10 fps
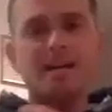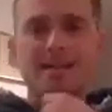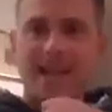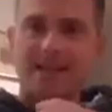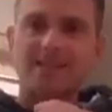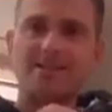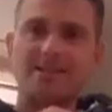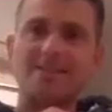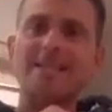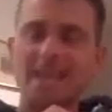
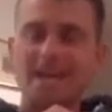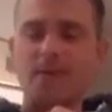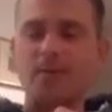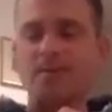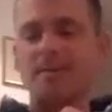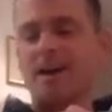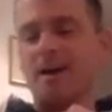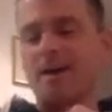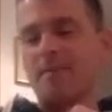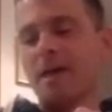next year with
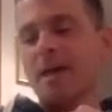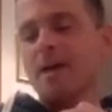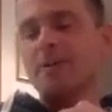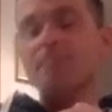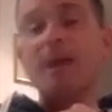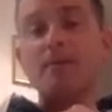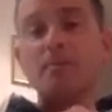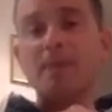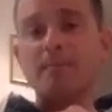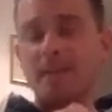Chris Packham
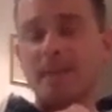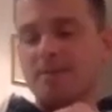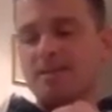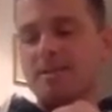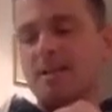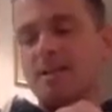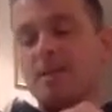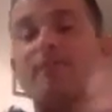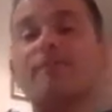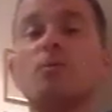and Megan McCubbin starting
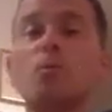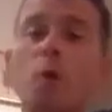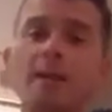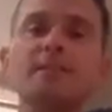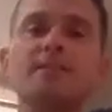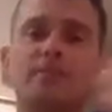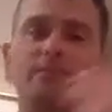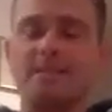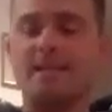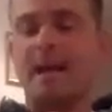off, the wonderful
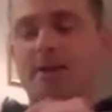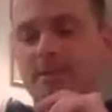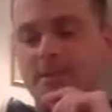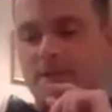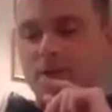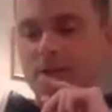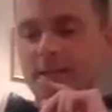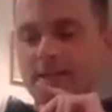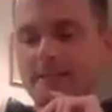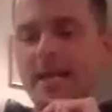Melissa Harrison
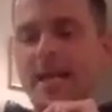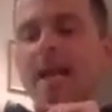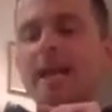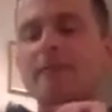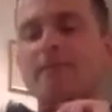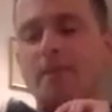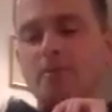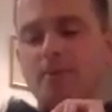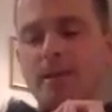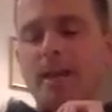joining us in
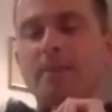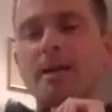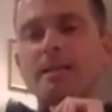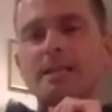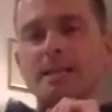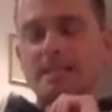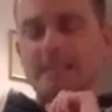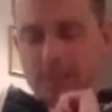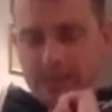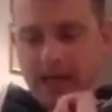February. But
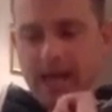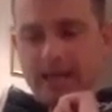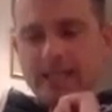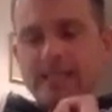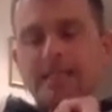until then,